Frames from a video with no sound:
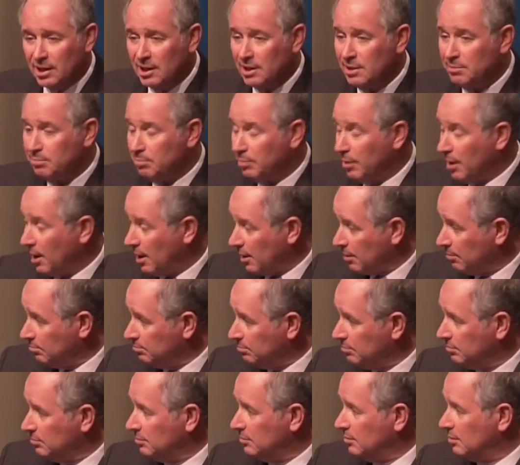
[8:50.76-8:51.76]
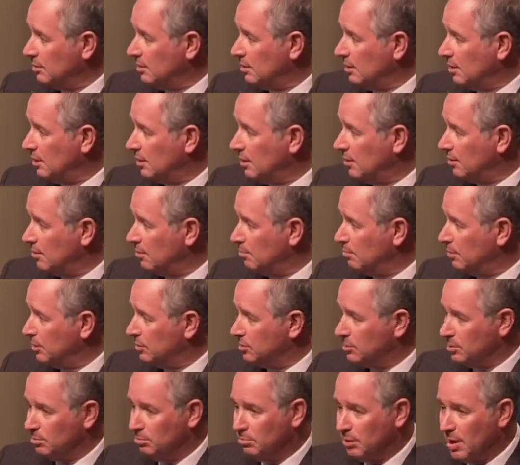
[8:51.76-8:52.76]
hit bottom. there have
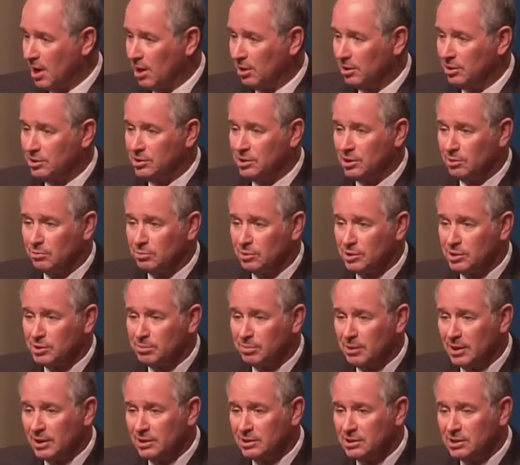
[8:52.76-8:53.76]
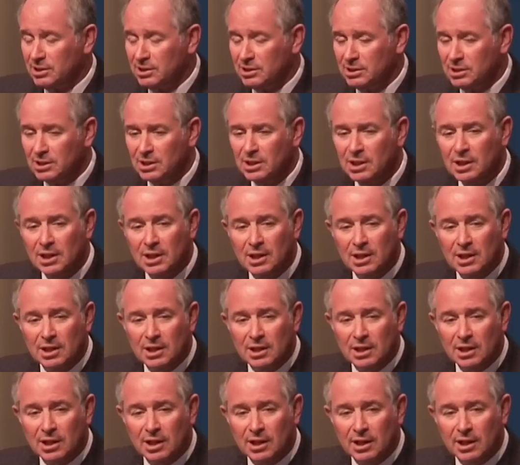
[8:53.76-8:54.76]
been some policy responses.
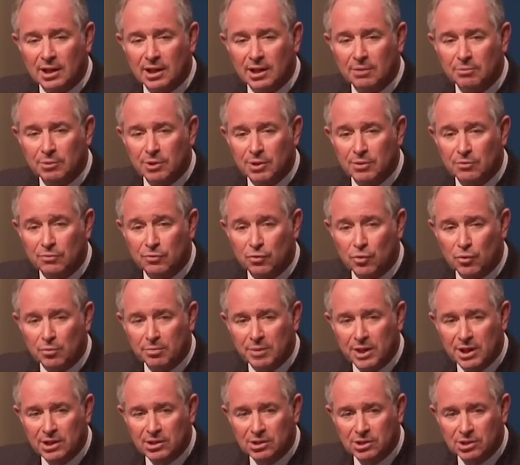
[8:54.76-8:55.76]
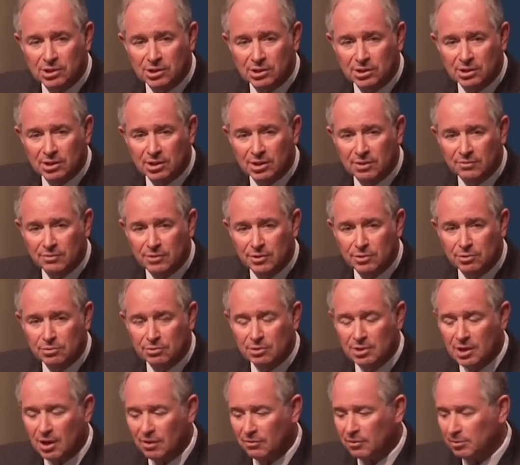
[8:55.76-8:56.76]
Uh, and with the formation of a
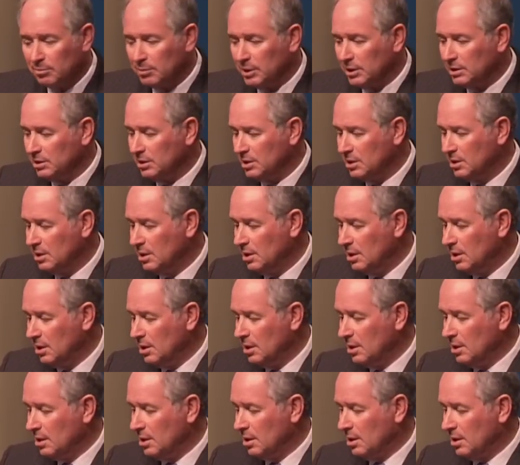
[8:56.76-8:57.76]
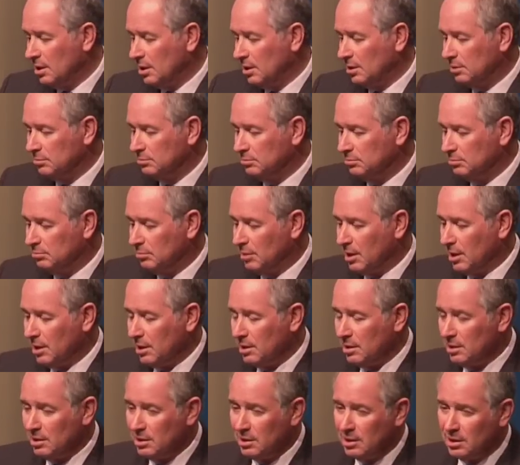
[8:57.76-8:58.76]
new government, uh,
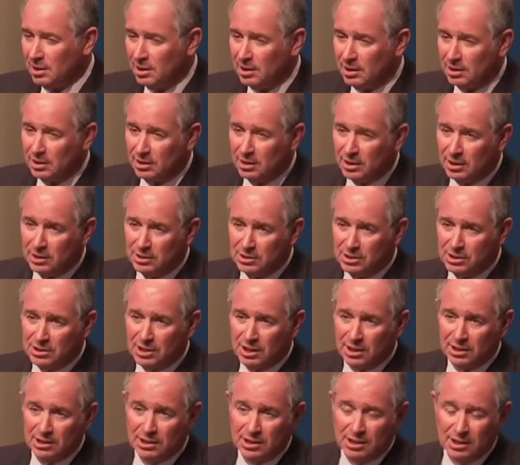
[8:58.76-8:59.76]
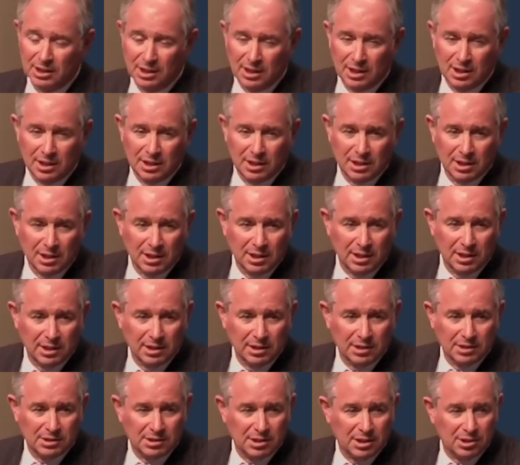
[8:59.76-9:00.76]
my uh, instinct
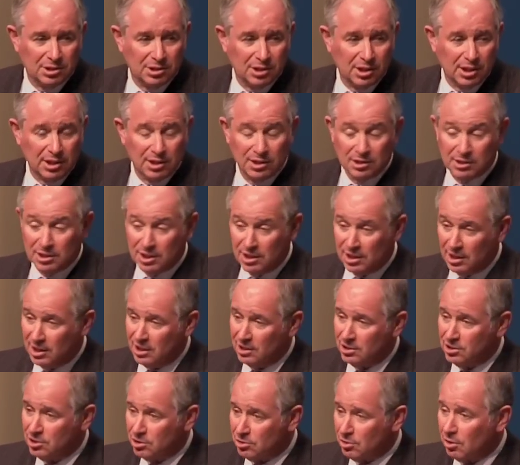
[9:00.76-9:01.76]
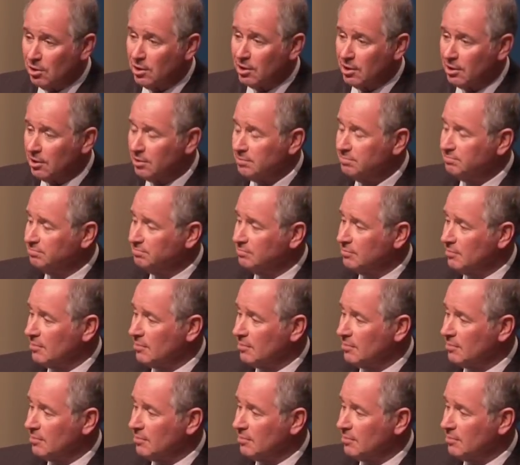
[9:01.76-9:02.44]
is that China is going to get stronger.